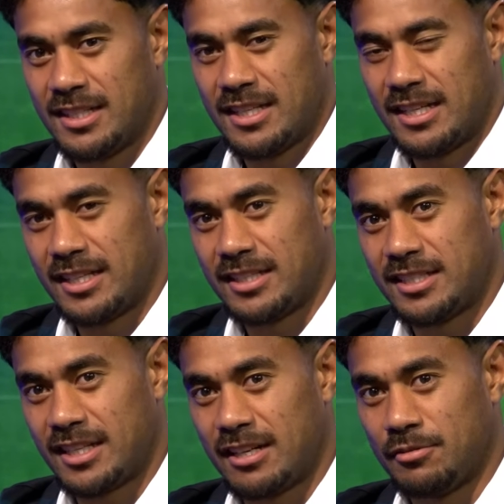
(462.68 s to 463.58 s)
I guess
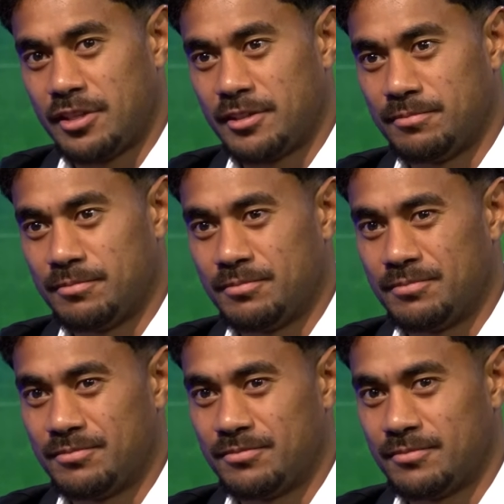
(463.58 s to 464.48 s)
hanging out with him,
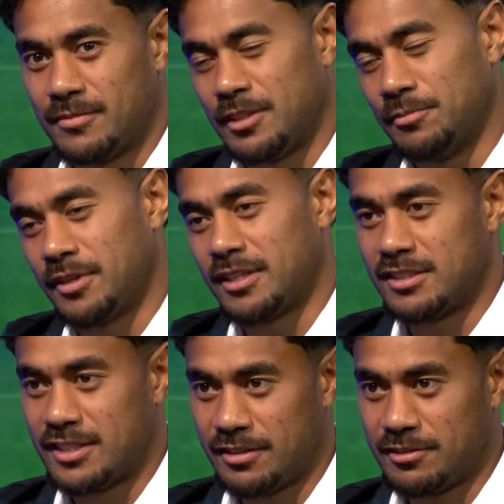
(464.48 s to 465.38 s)
being at the
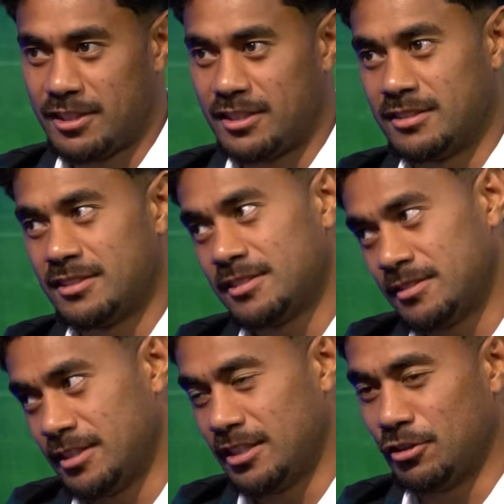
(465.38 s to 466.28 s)
Chiefs and
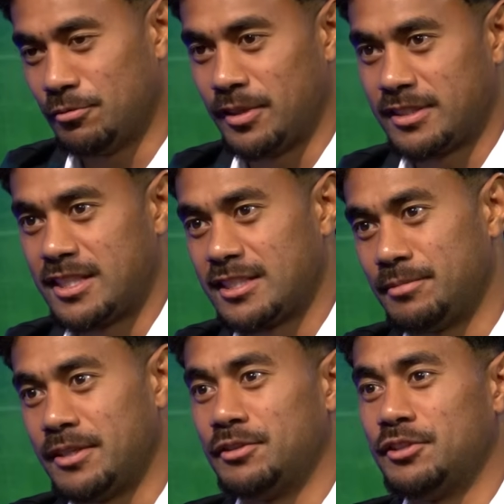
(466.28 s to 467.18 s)
in the All Blacks gets a
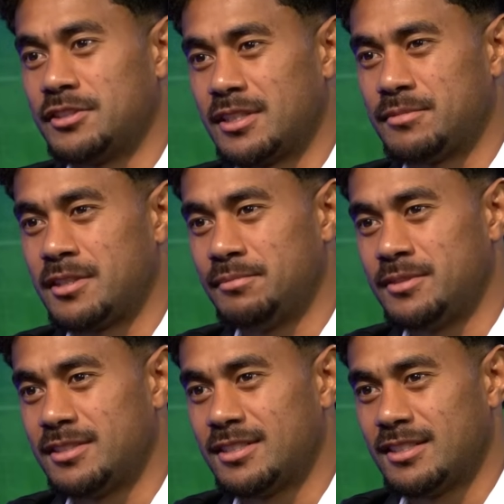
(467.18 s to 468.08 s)
bit annoying
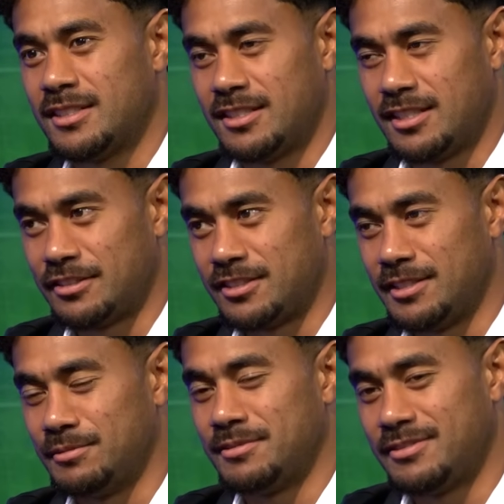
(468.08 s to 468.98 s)
sometimes. Get to see
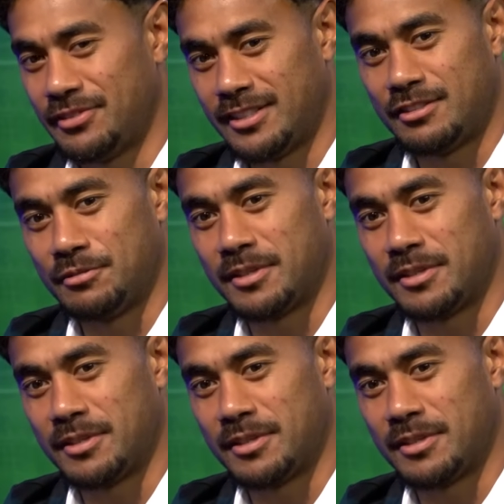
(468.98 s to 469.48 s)
his face too much.